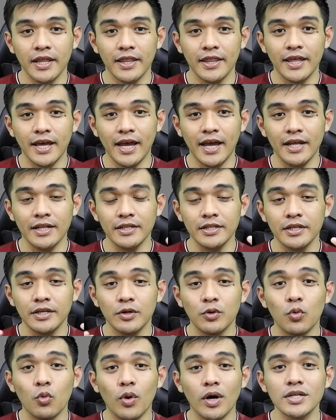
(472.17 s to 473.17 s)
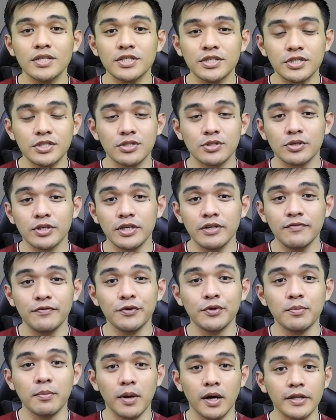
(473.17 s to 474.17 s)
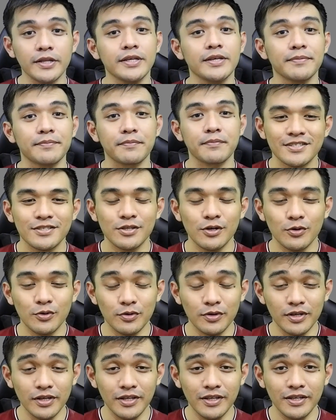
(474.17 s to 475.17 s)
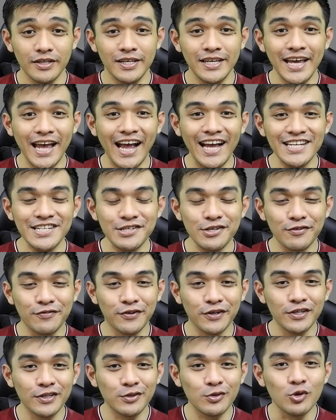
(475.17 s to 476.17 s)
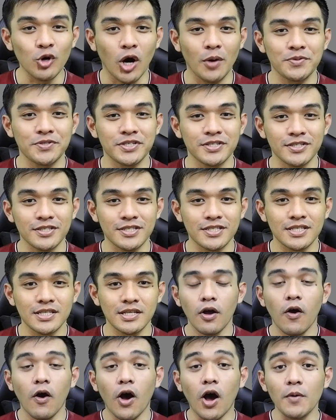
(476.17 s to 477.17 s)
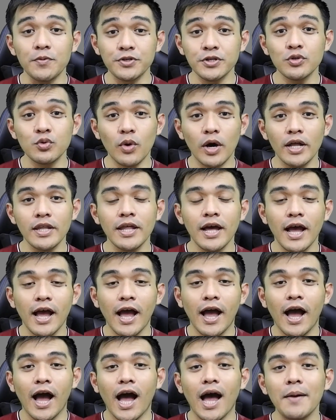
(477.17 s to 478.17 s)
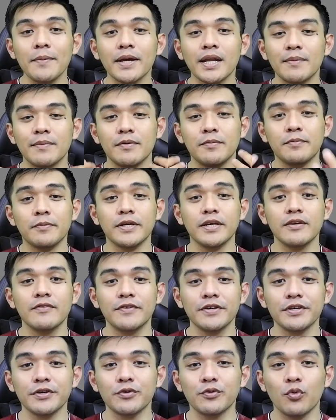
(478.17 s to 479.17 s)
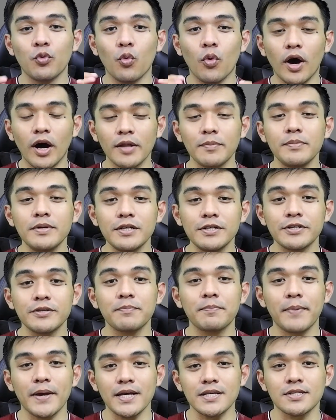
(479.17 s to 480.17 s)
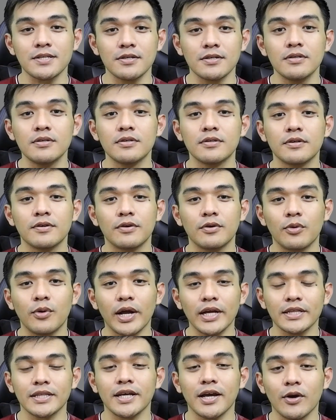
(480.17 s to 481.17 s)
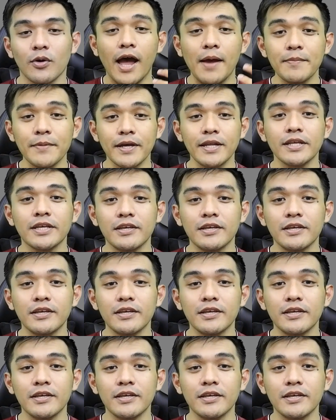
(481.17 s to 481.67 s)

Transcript: that wants to give you money. So he asks you for 2 options. Option 1, I'm gonna be giving you 1 million peso right now. I'm gonna